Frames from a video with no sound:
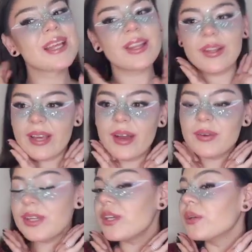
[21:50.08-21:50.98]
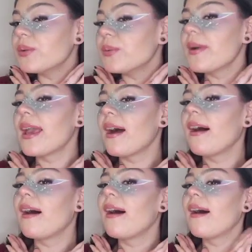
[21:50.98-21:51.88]
Look how cute we
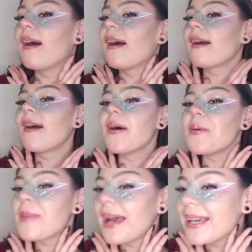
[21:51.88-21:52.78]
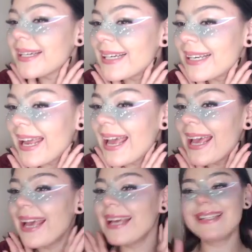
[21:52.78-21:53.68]
are. Oh my
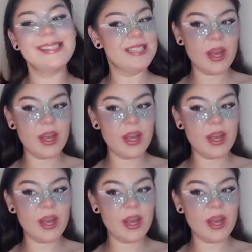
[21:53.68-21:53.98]
goodness.